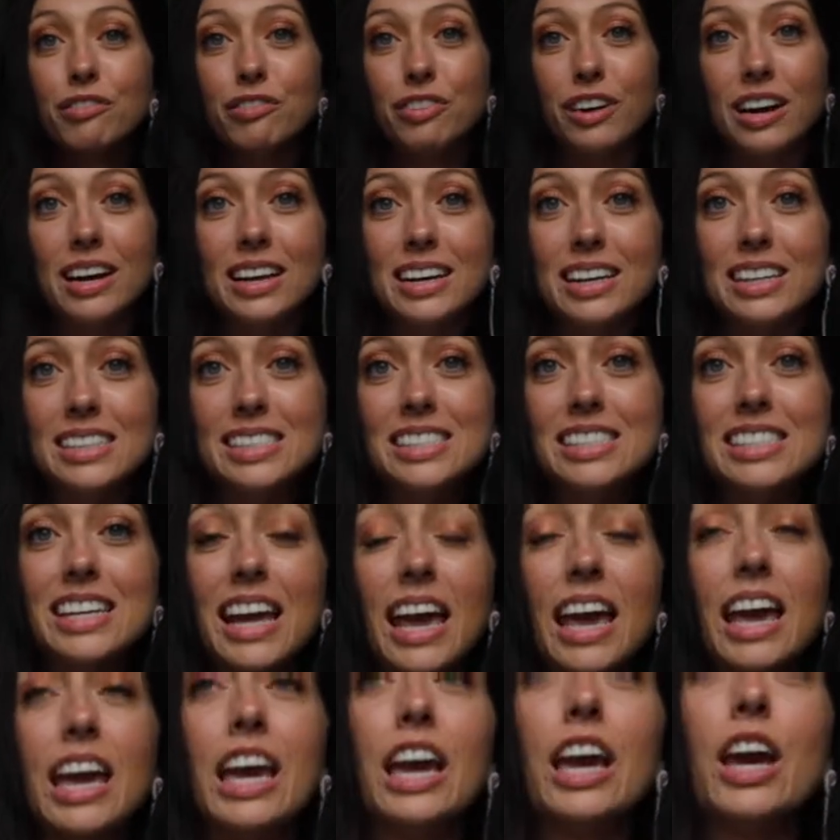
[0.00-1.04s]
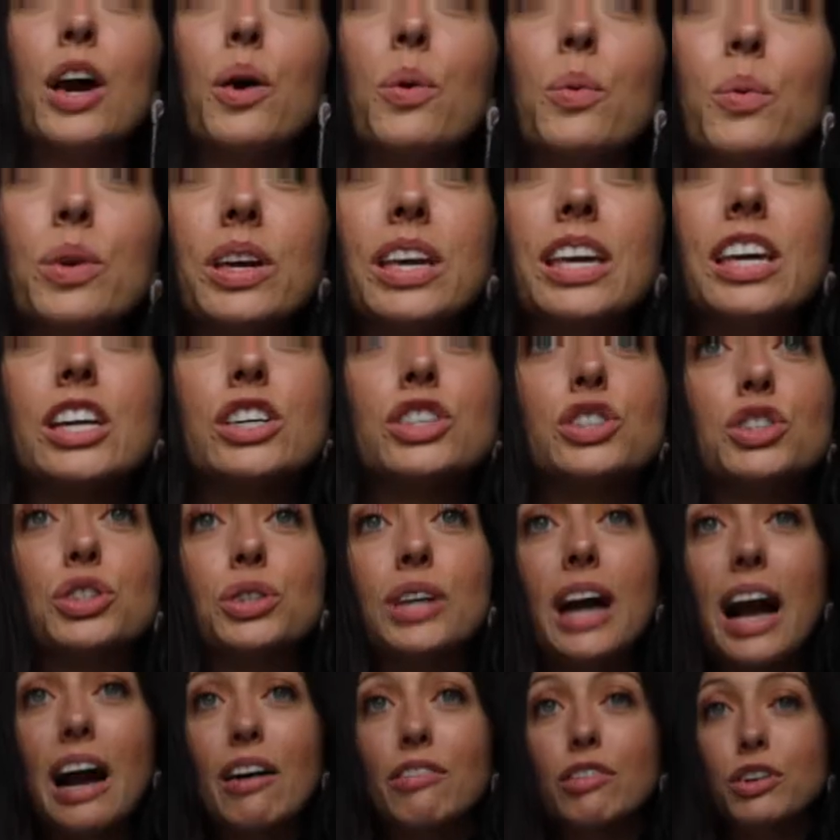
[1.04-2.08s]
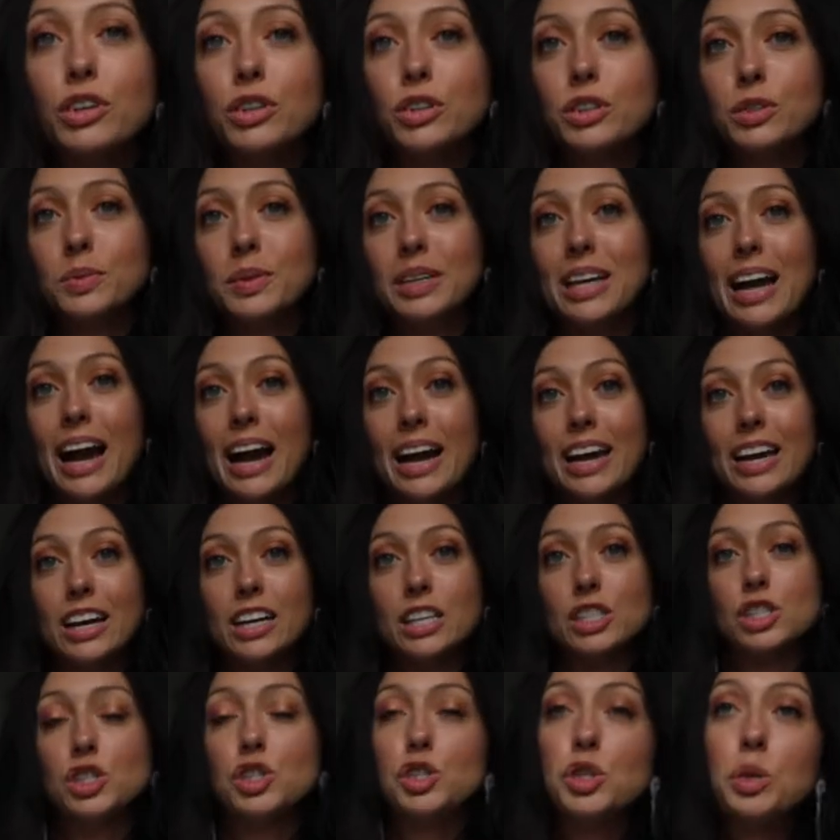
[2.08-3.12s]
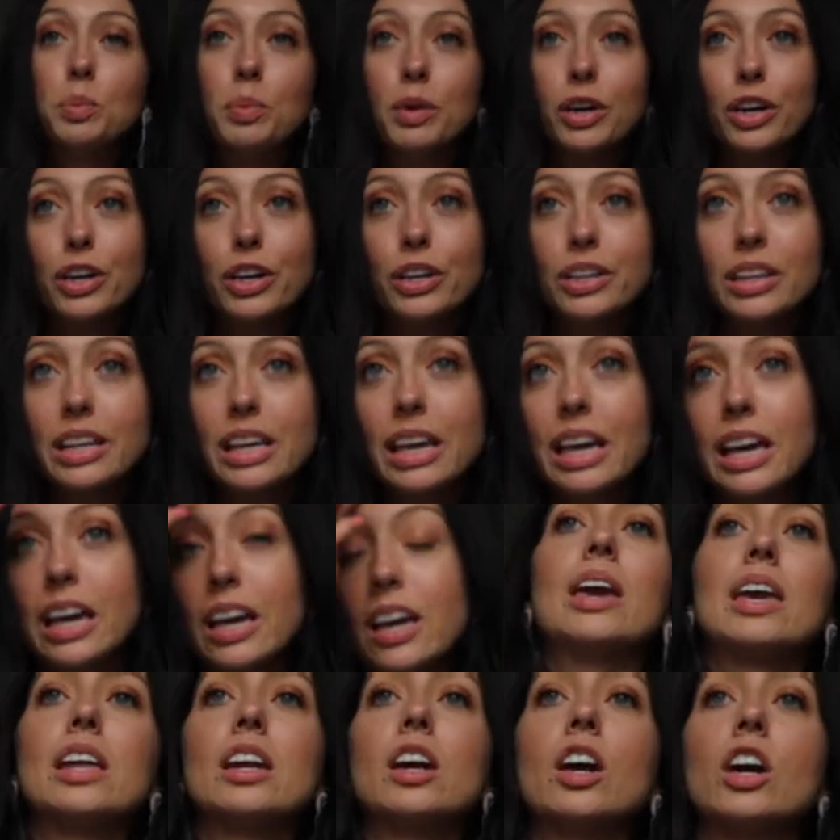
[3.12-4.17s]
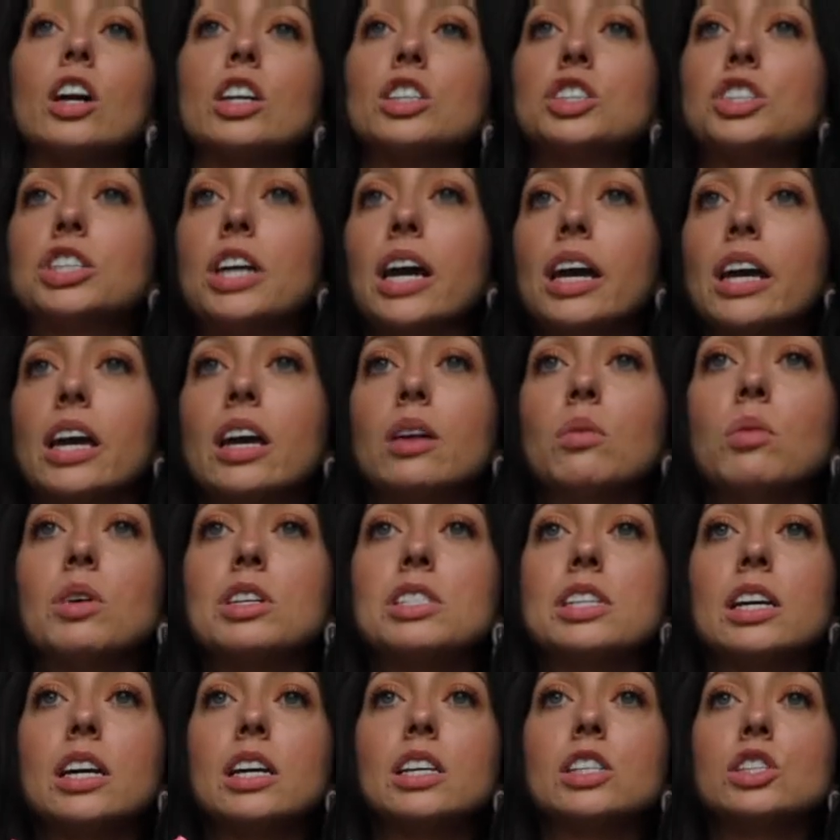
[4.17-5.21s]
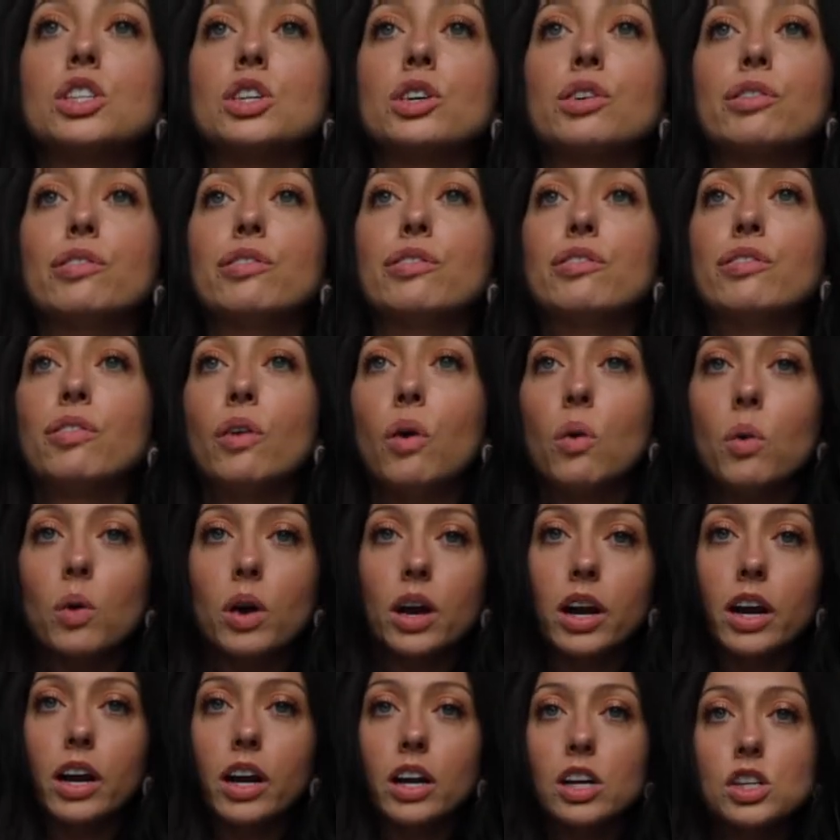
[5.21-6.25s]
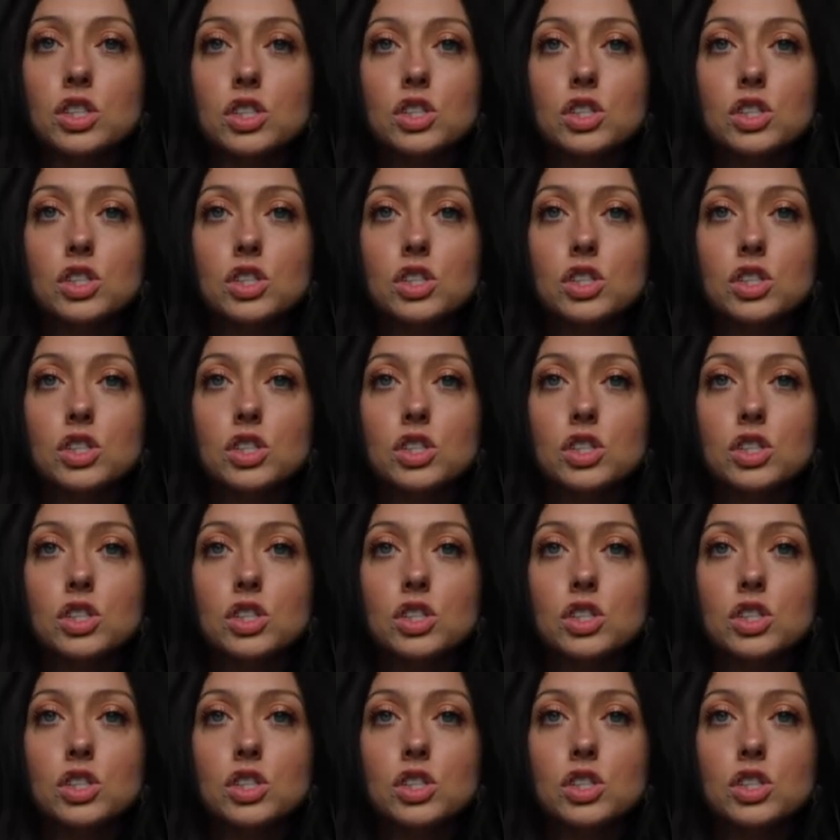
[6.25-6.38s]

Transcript: fun day. We traveled, we got here super early and our check-in wasn't until four.